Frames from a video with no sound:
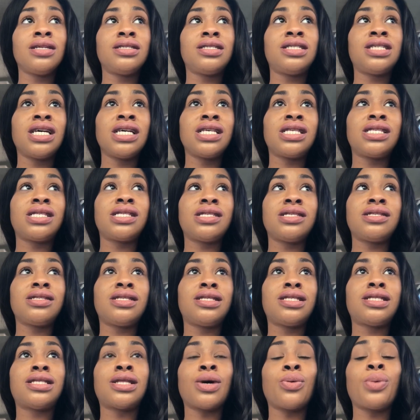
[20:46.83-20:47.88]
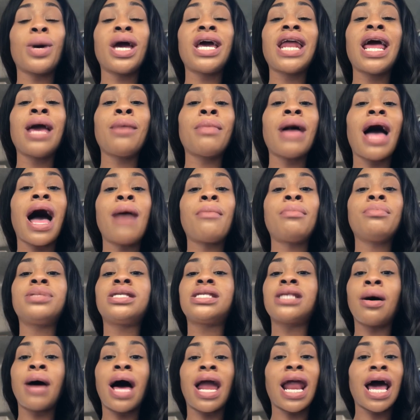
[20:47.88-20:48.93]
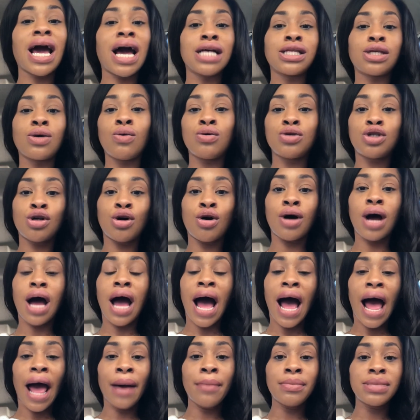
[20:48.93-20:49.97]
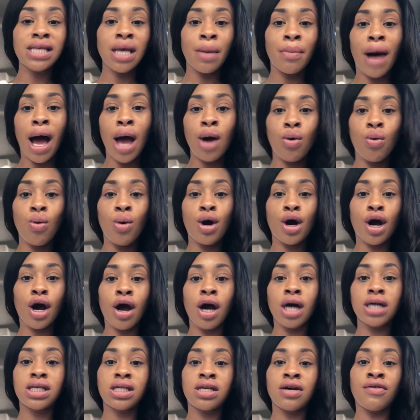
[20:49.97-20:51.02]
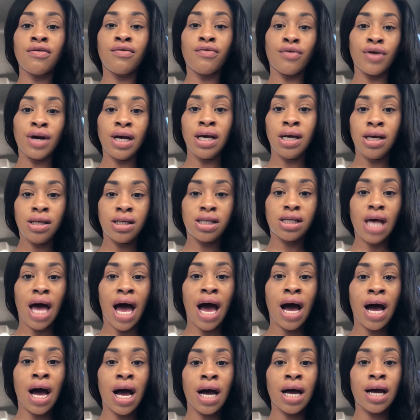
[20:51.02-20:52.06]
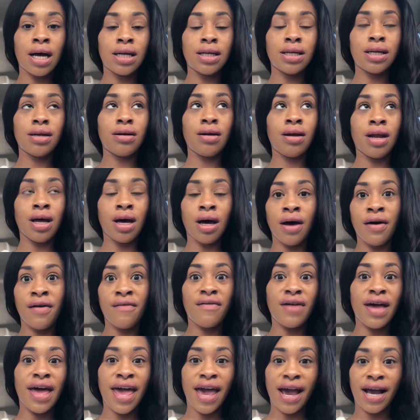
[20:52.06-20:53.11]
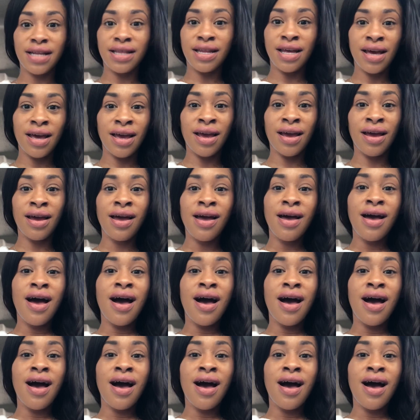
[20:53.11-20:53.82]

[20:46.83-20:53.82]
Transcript: just the way like I told y'all, I am somebody who character reads. I love acting.